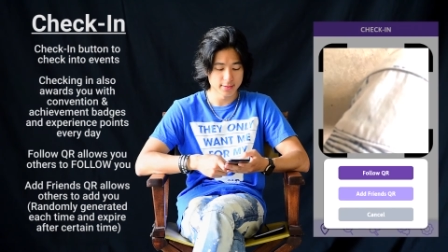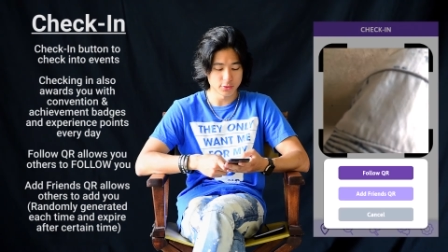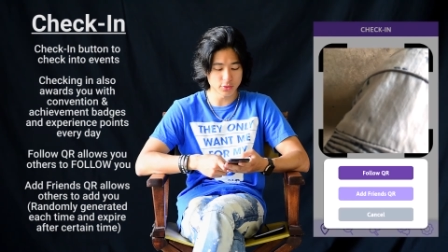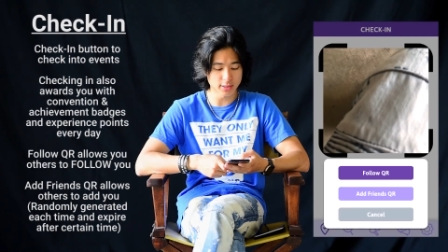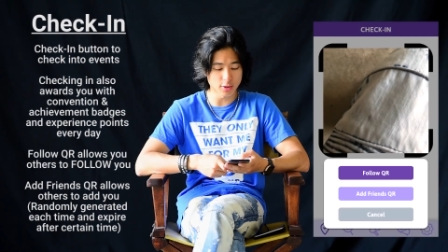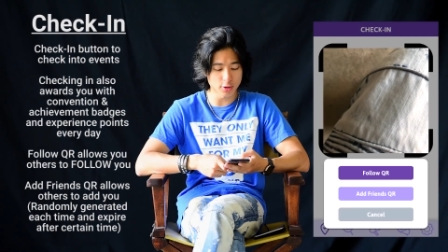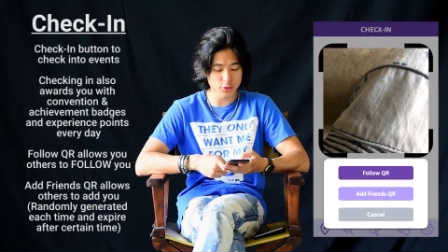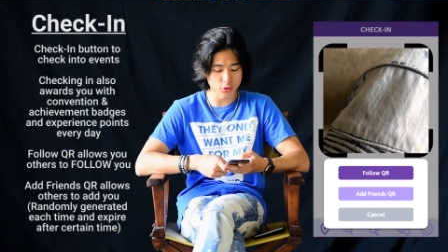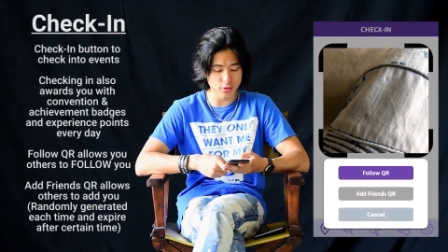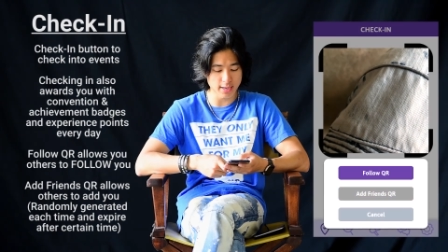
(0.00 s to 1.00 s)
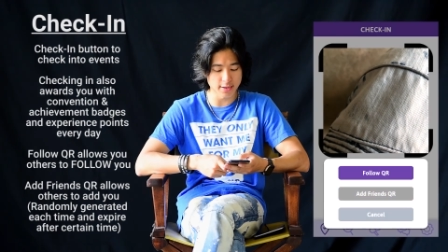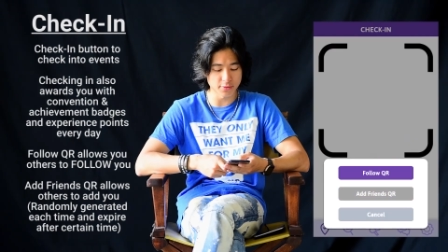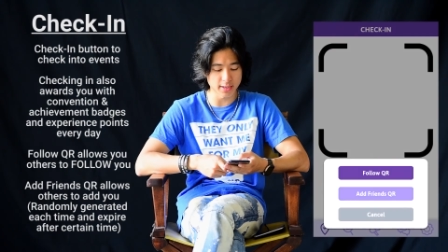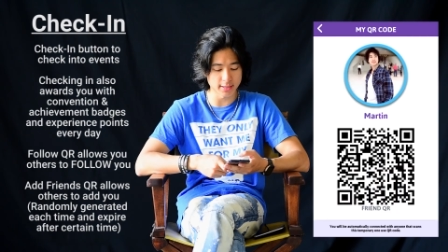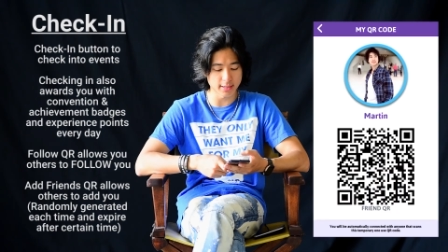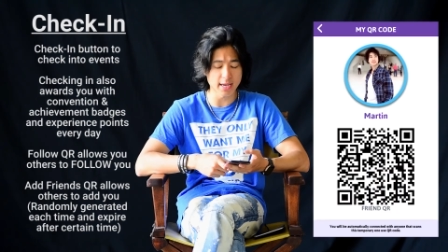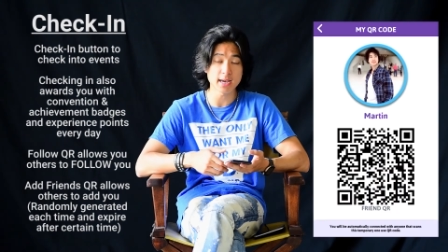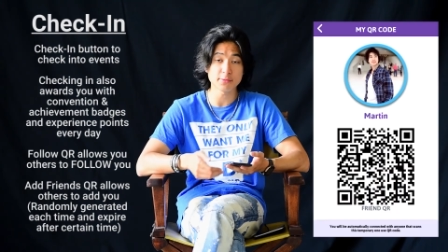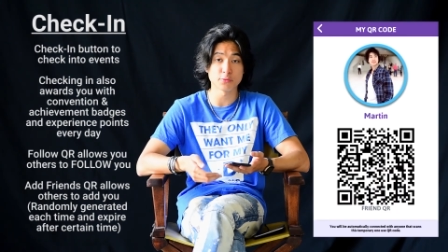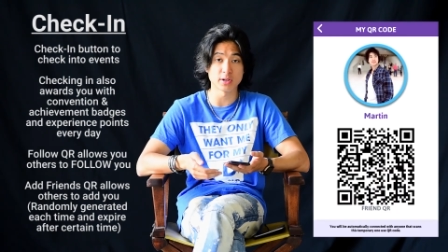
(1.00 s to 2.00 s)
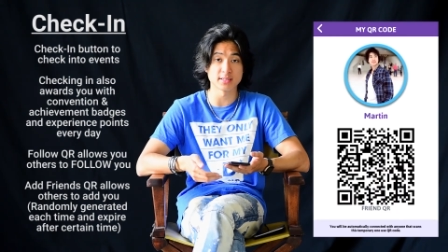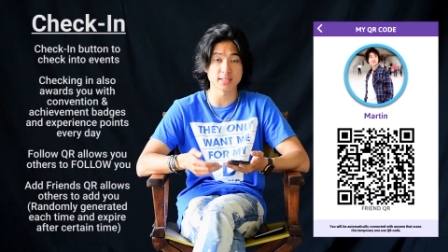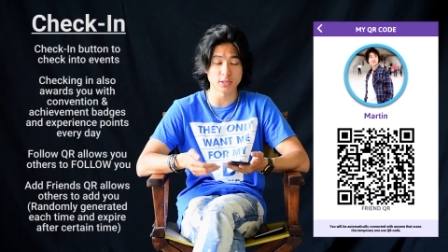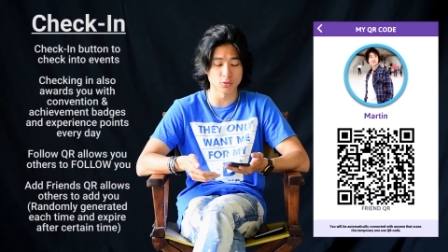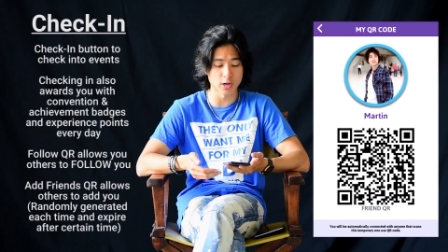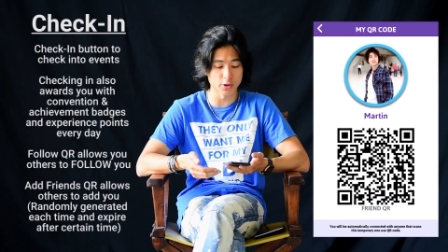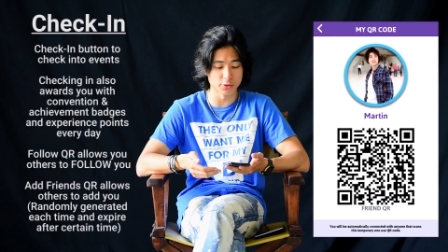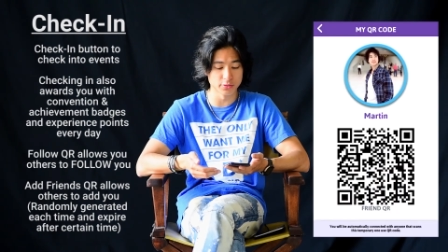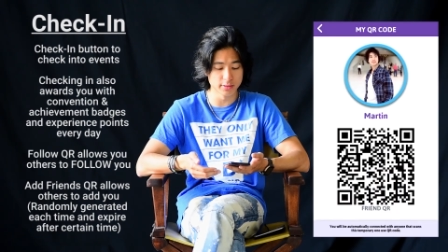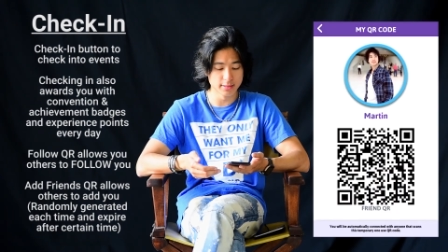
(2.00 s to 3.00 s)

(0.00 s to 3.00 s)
You can also have a add friends QR.